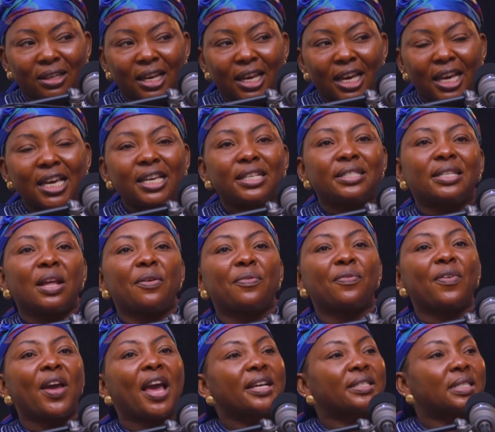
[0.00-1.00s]
He's the
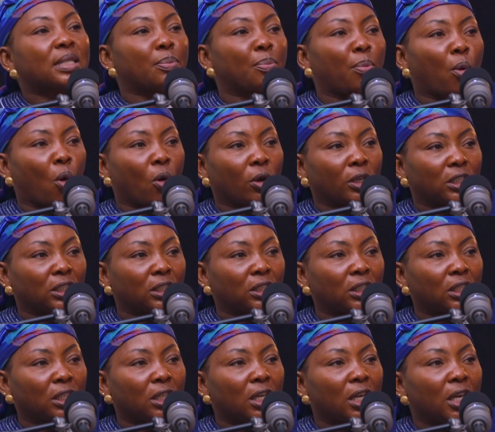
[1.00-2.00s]
firstborn.
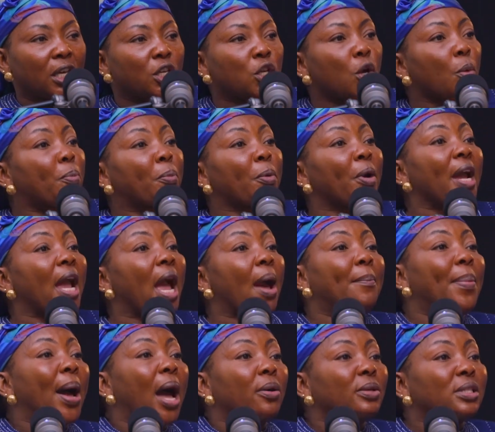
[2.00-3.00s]
You pray
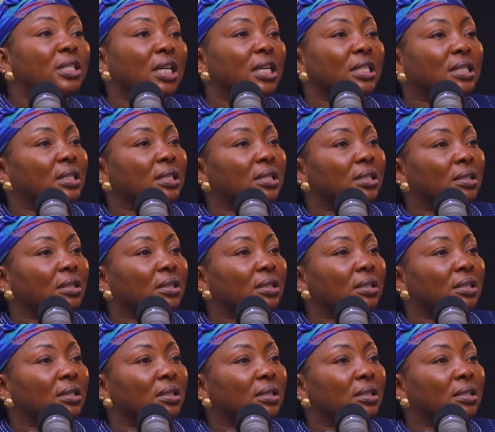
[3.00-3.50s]
about it.